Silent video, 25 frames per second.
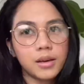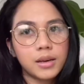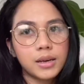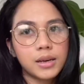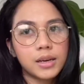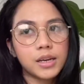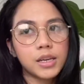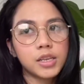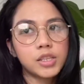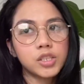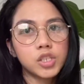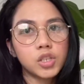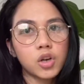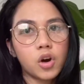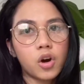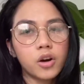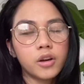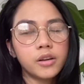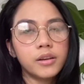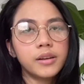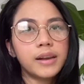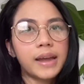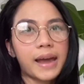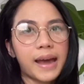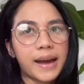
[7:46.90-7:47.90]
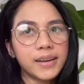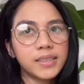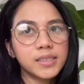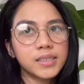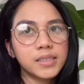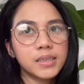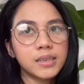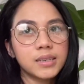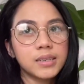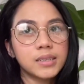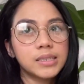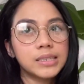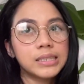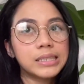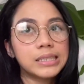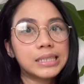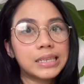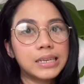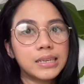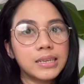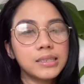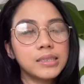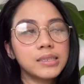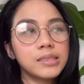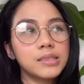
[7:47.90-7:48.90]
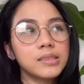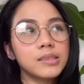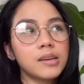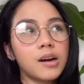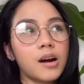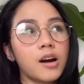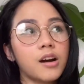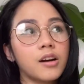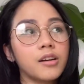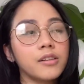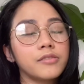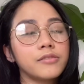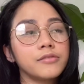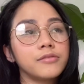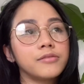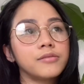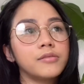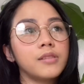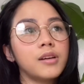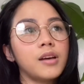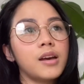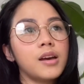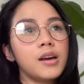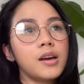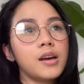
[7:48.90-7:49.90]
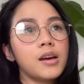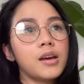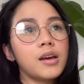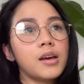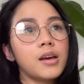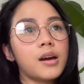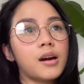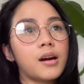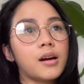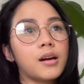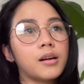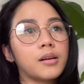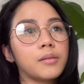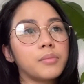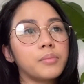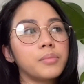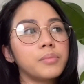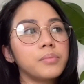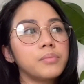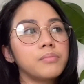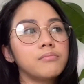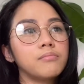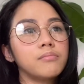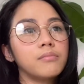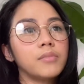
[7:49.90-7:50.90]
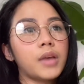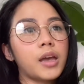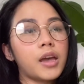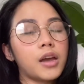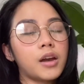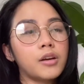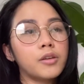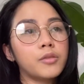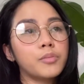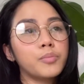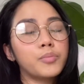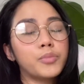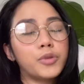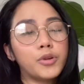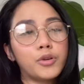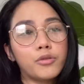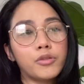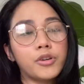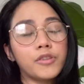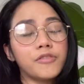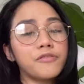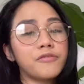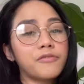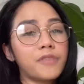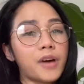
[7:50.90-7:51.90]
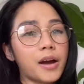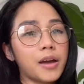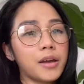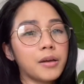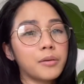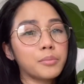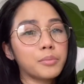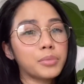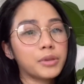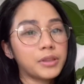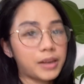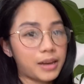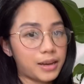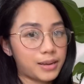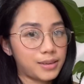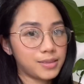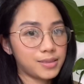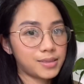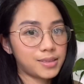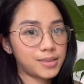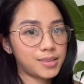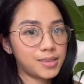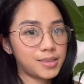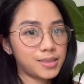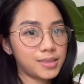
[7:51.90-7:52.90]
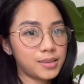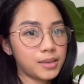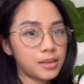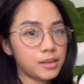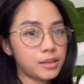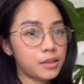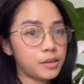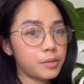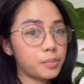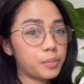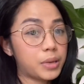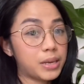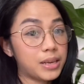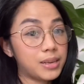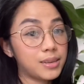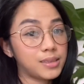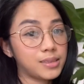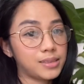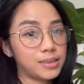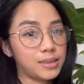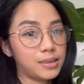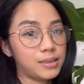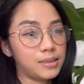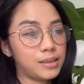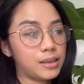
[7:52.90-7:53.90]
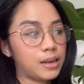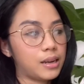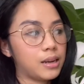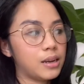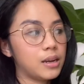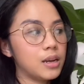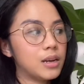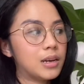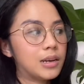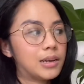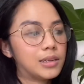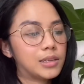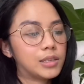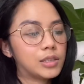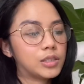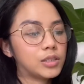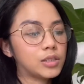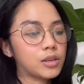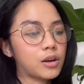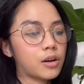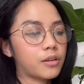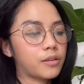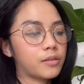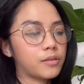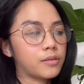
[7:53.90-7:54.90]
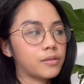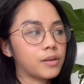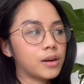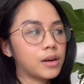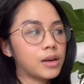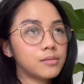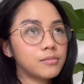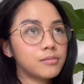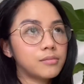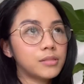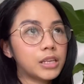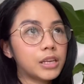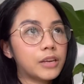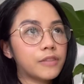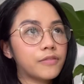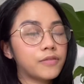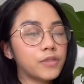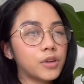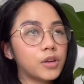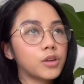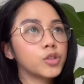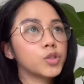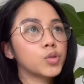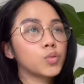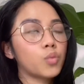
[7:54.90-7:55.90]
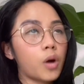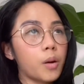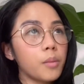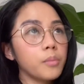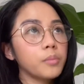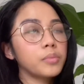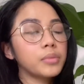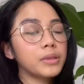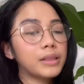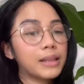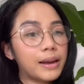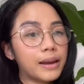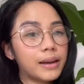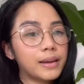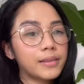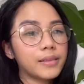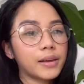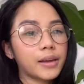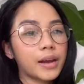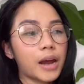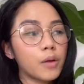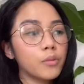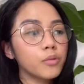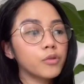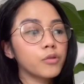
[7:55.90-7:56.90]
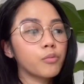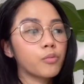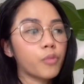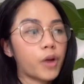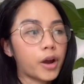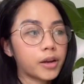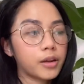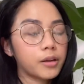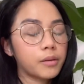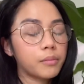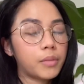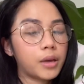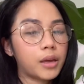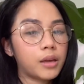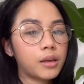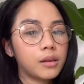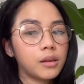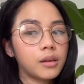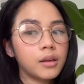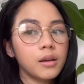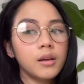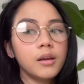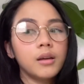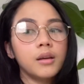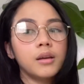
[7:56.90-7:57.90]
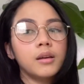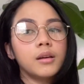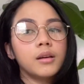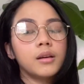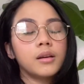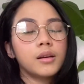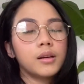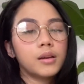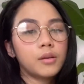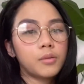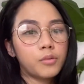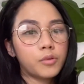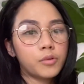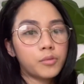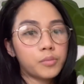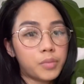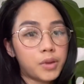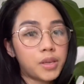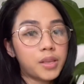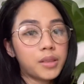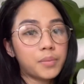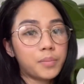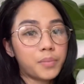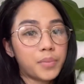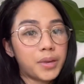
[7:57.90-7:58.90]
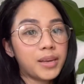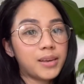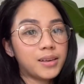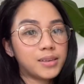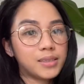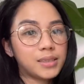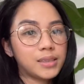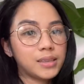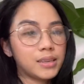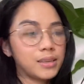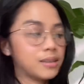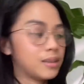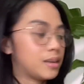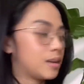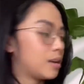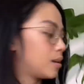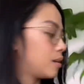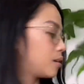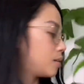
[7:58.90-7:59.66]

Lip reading: it's on NASA's list of air purifying plants, the peace lily. So if there's one plant that I would recommend, it would be the peace lily.